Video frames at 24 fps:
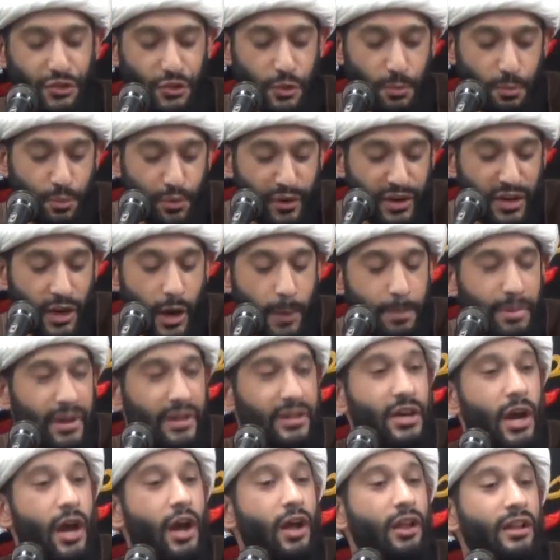to bring up a
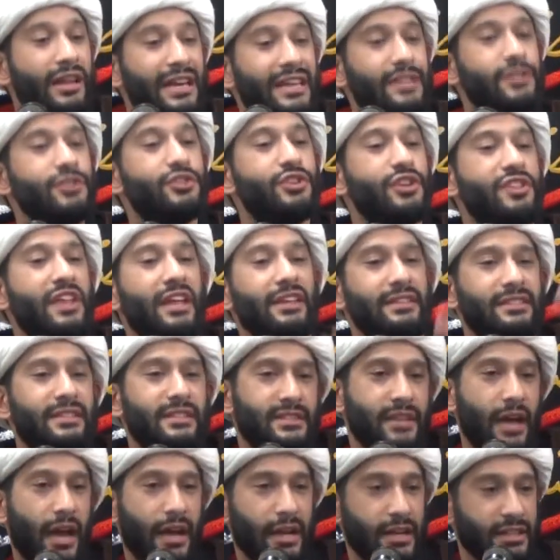girl into that
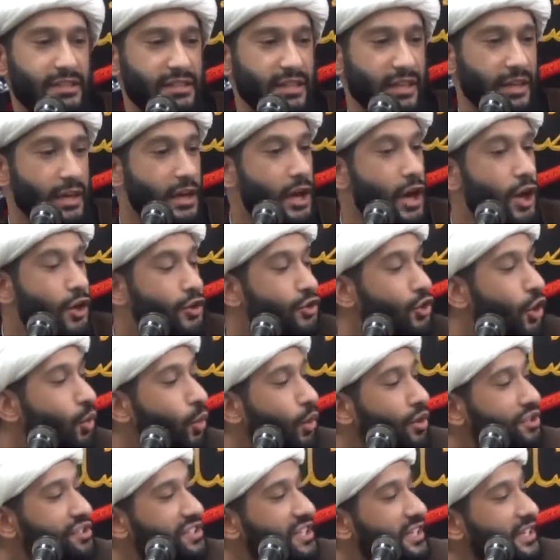society, not
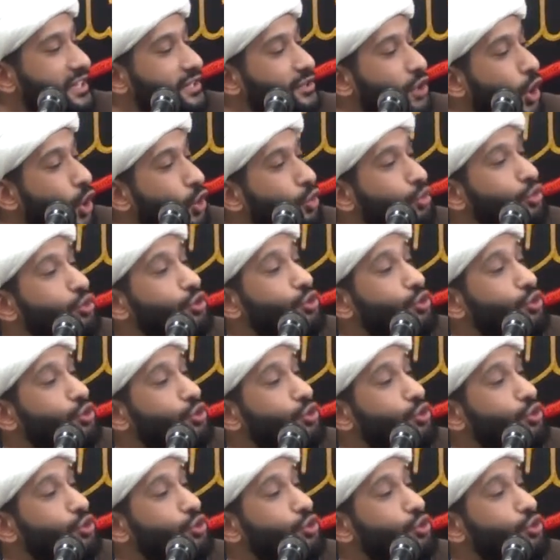wanting his own